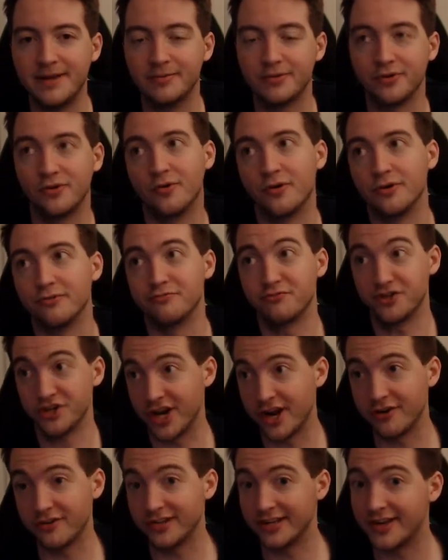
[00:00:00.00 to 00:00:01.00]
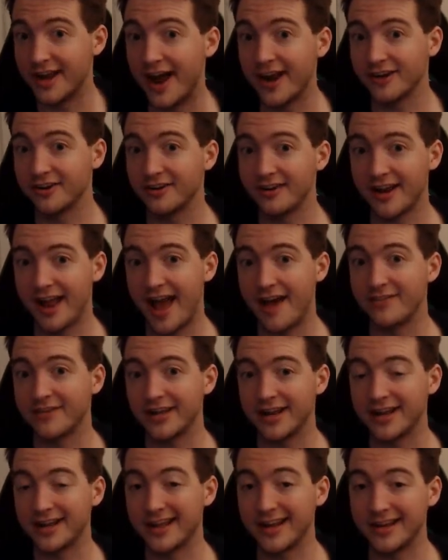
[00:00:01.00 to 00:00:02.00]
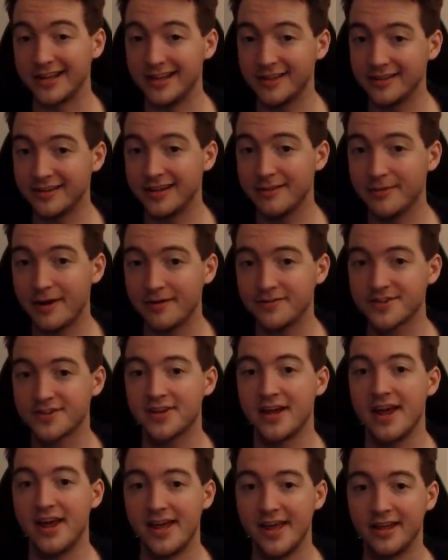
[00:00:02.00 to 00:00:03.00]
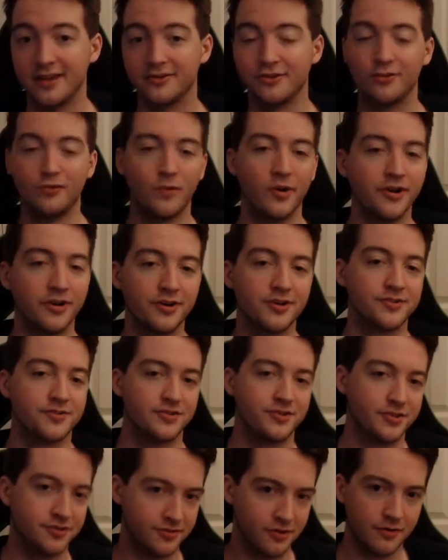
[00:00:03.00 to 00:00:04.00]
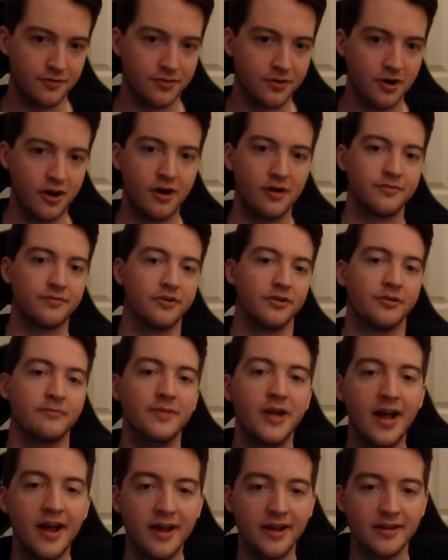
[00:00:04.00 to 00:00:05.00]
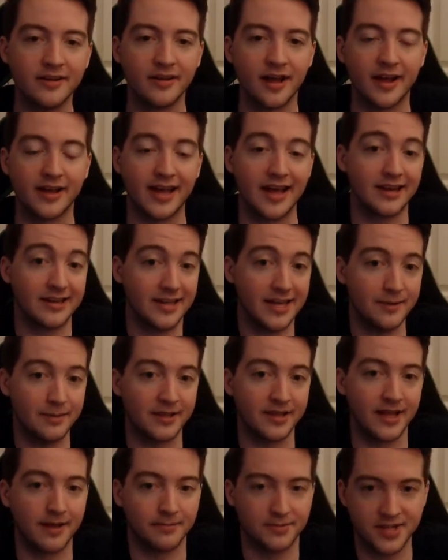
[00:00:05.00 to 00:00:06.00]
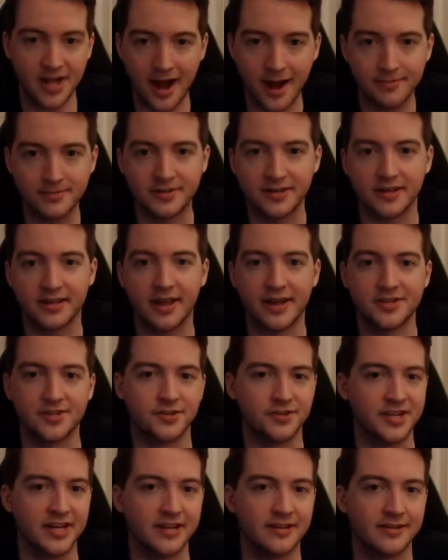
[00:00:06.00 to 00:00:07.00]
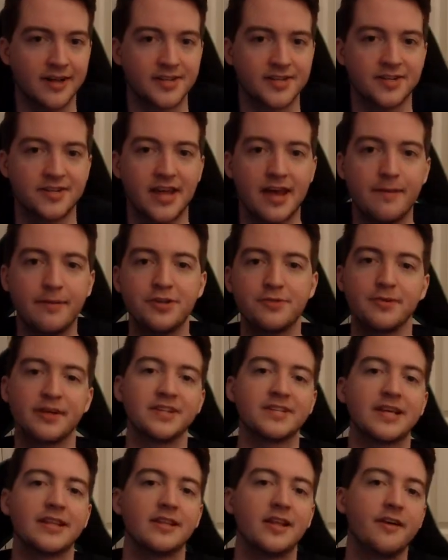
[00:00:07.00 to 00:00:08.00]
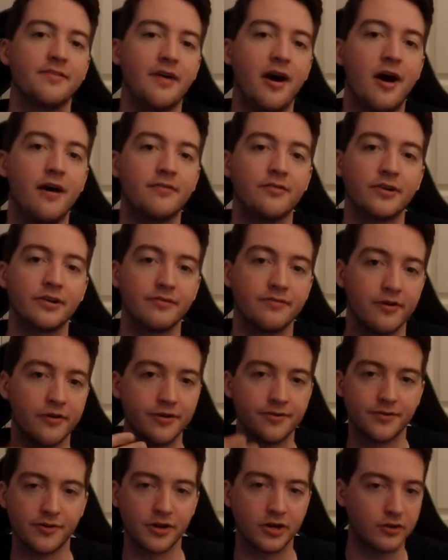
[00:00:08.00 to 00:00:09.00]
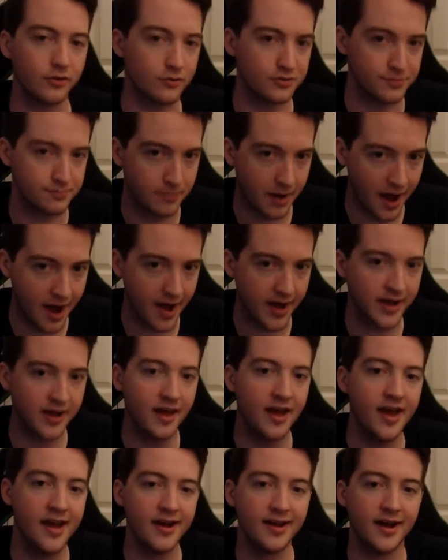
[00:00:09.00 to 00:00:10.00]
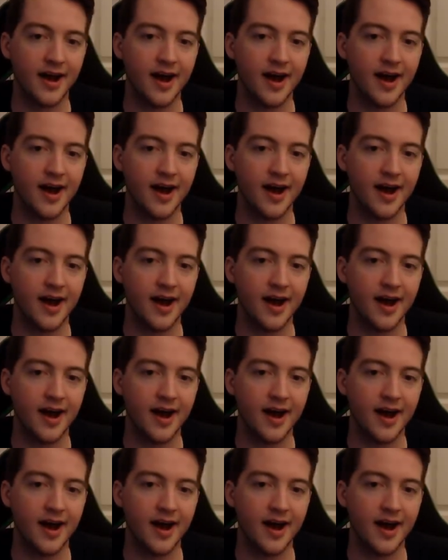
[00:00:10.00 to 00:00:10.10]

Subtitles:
people who are generally not having any kind of healing debuffs, it'll do wonders just overall for, again, keeping them topped in case they're taking lots of damage, because they love hovering very close by